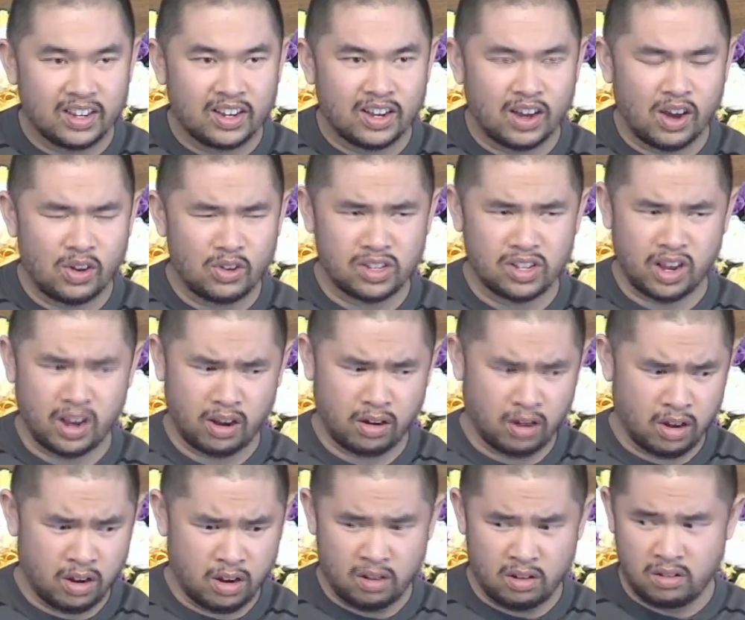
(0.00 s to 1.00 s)
I was like,
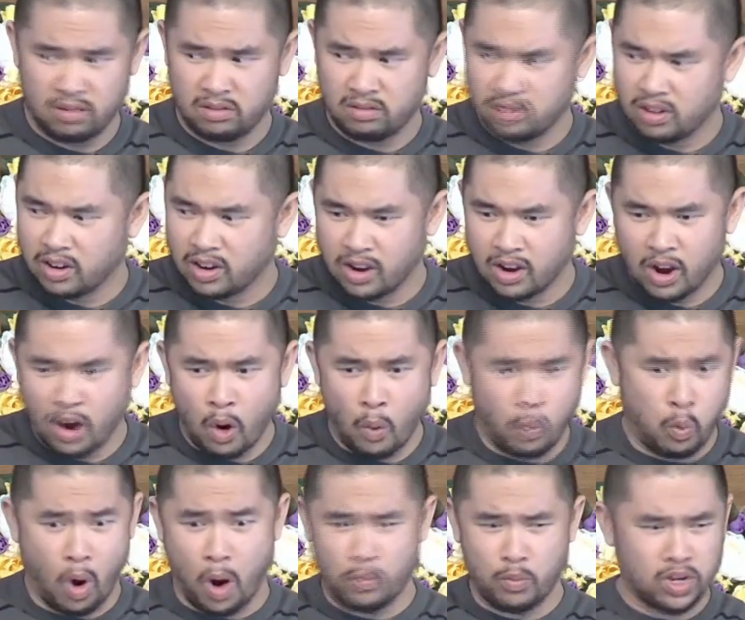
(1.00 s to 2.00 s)

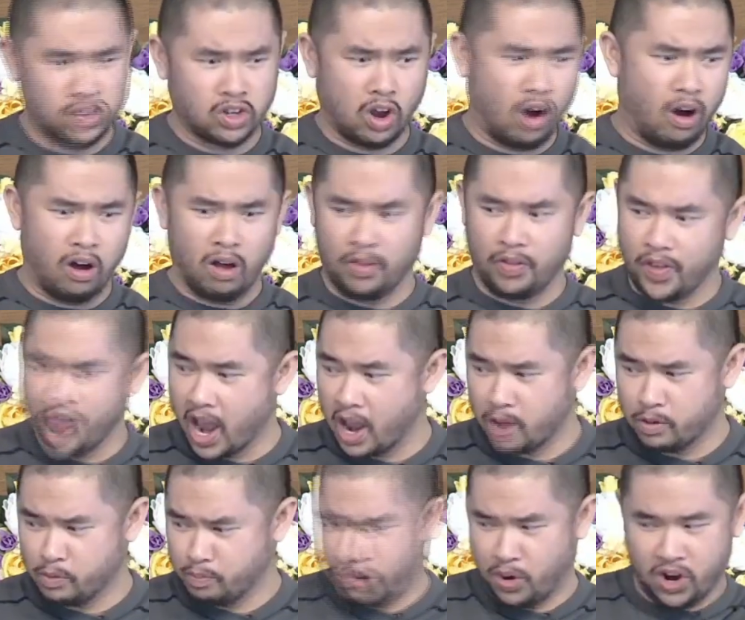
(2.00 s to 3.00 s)
what was all
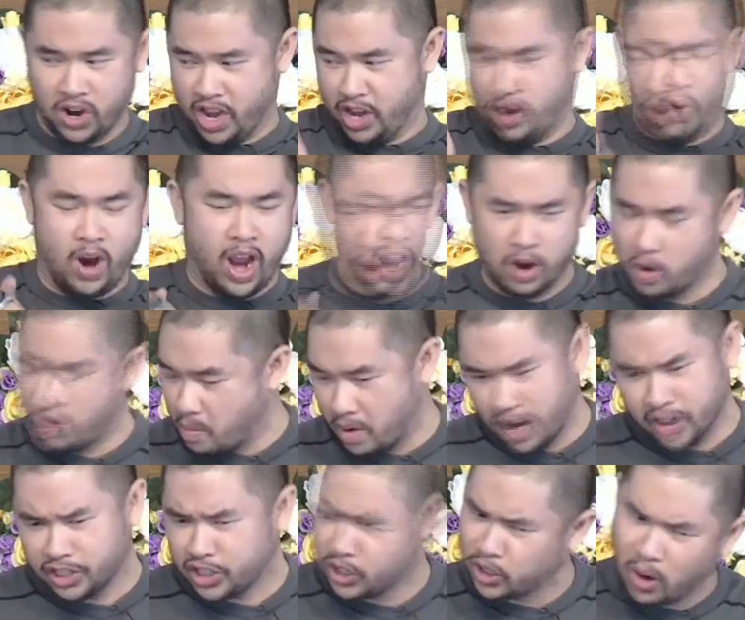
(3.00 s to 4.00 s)
that putting your head on
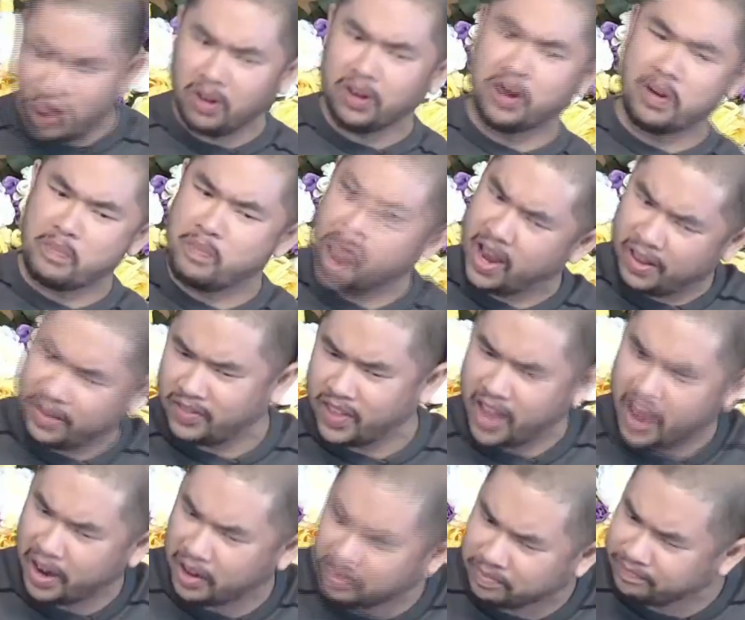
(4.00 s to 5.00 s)
my shoulder bit
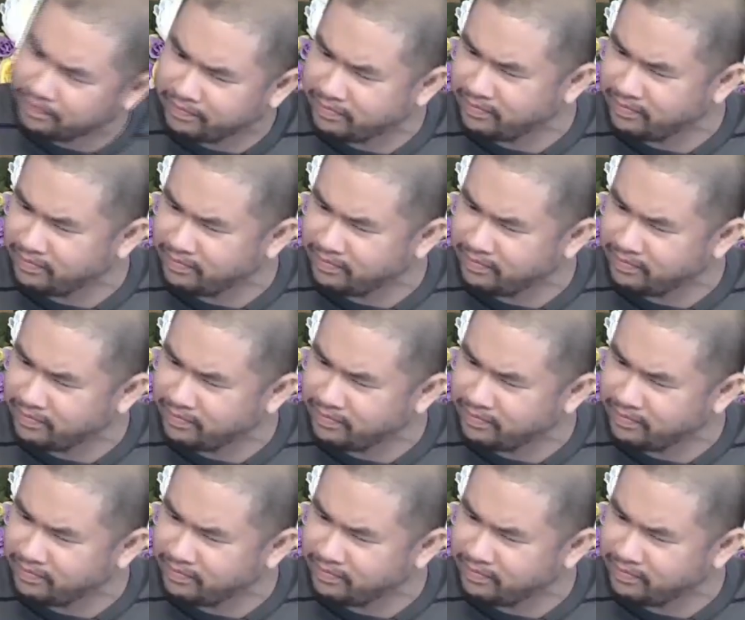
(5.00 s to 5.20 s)
then?